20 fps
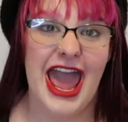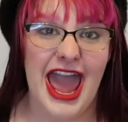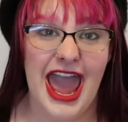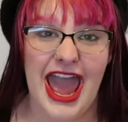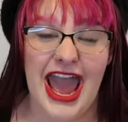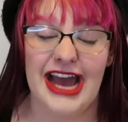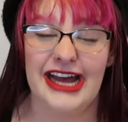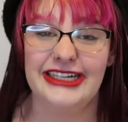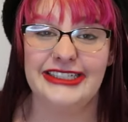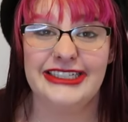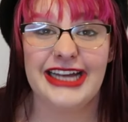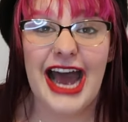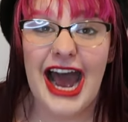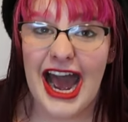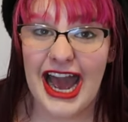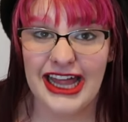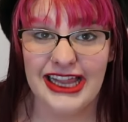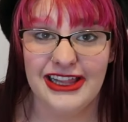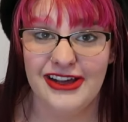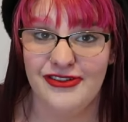and
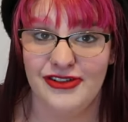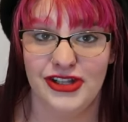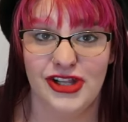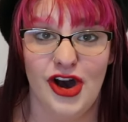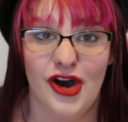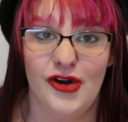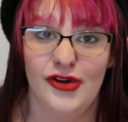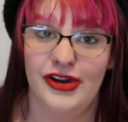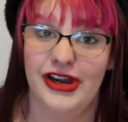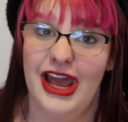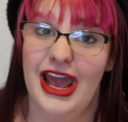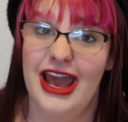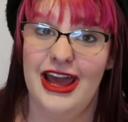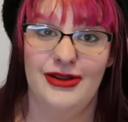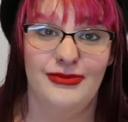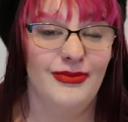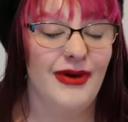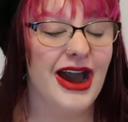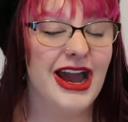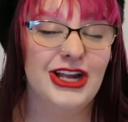I live alone,
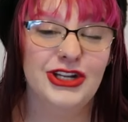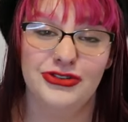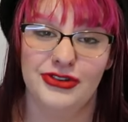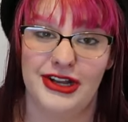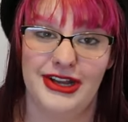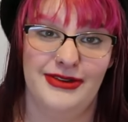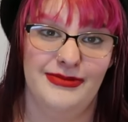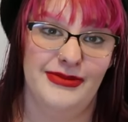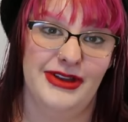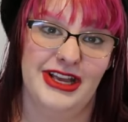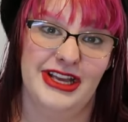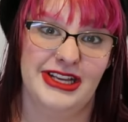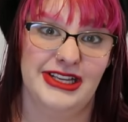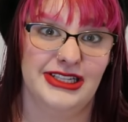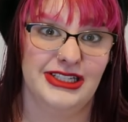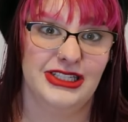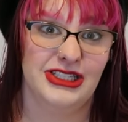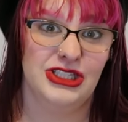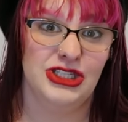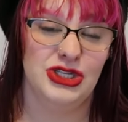and my dream
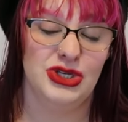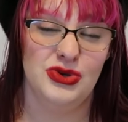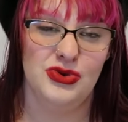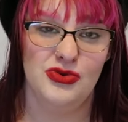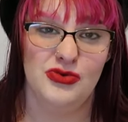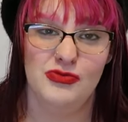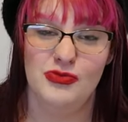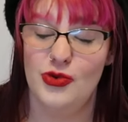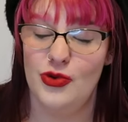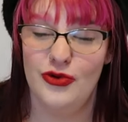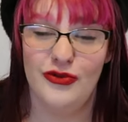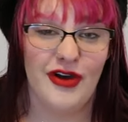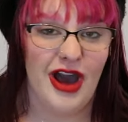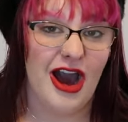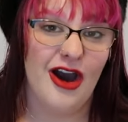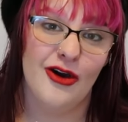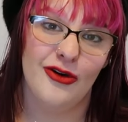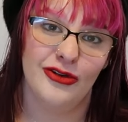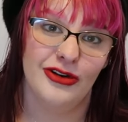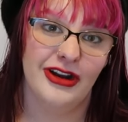is to move
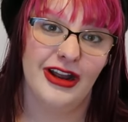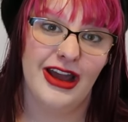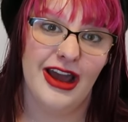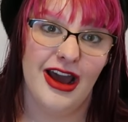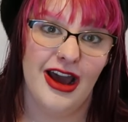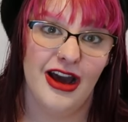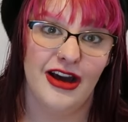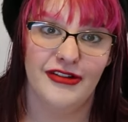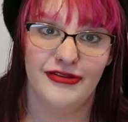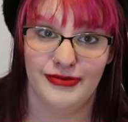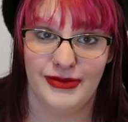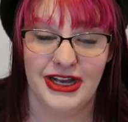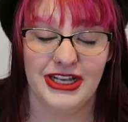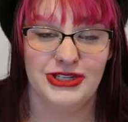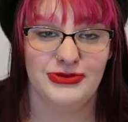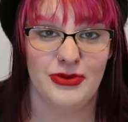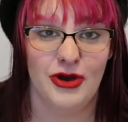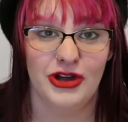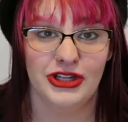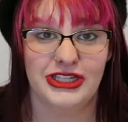out of
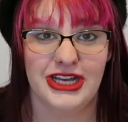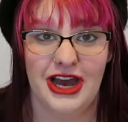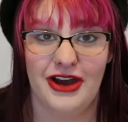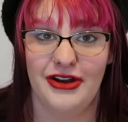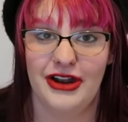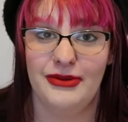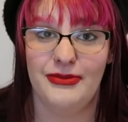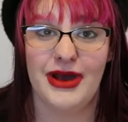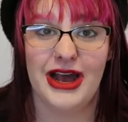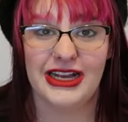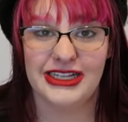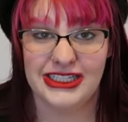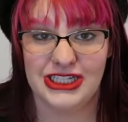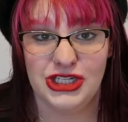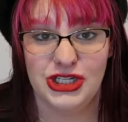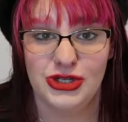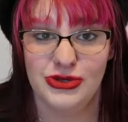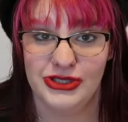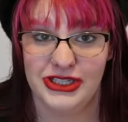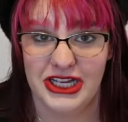my small town in
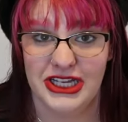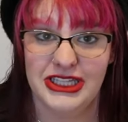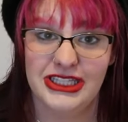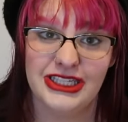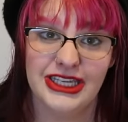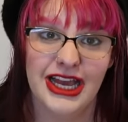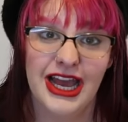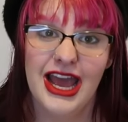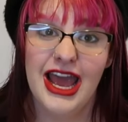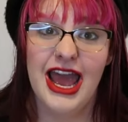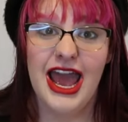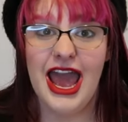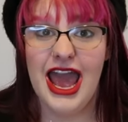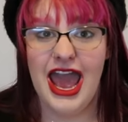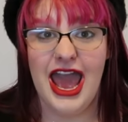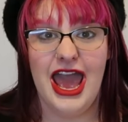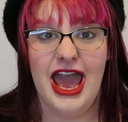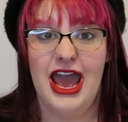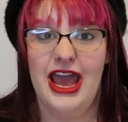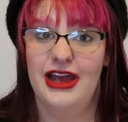Massachusetts
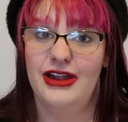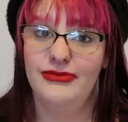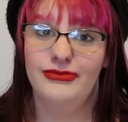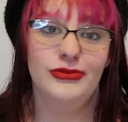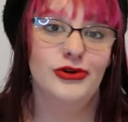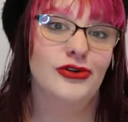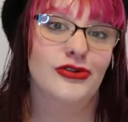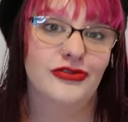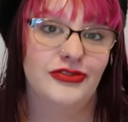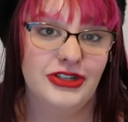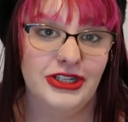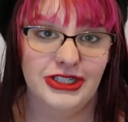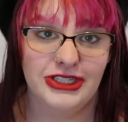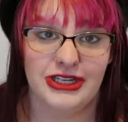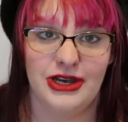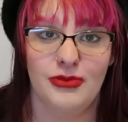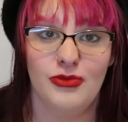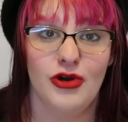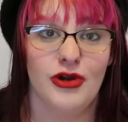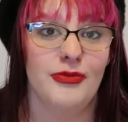and move to
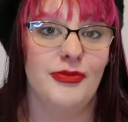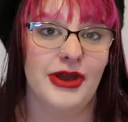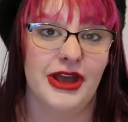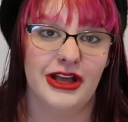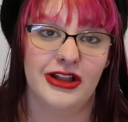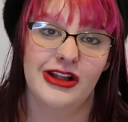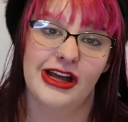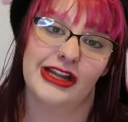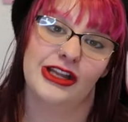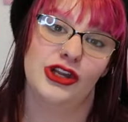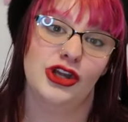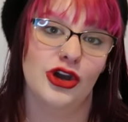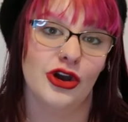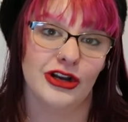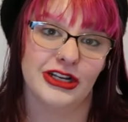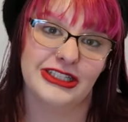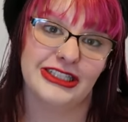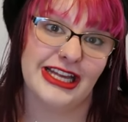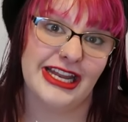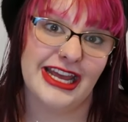somewhere big like New
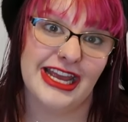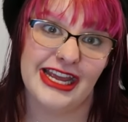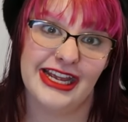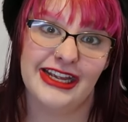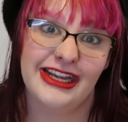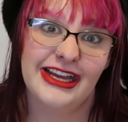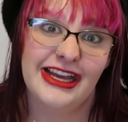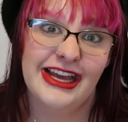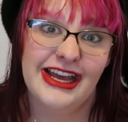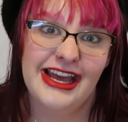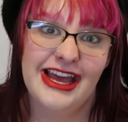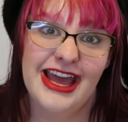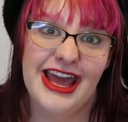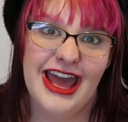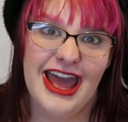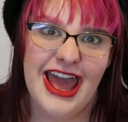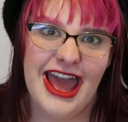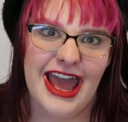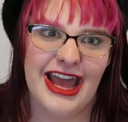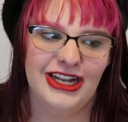York City
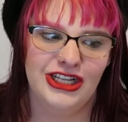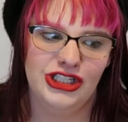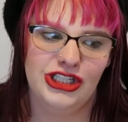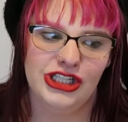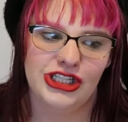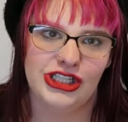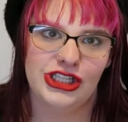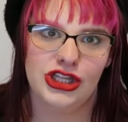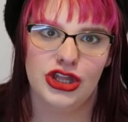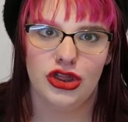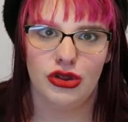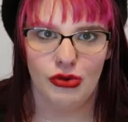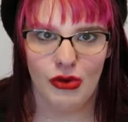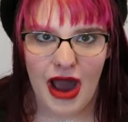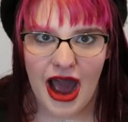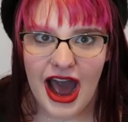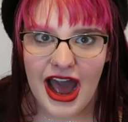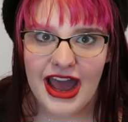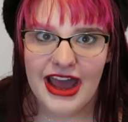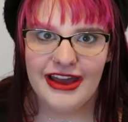and just
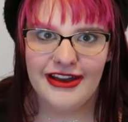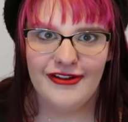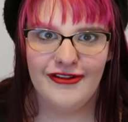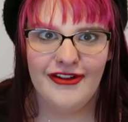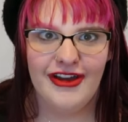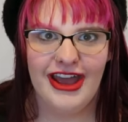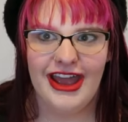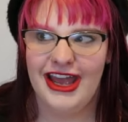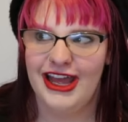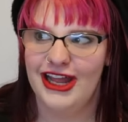thrive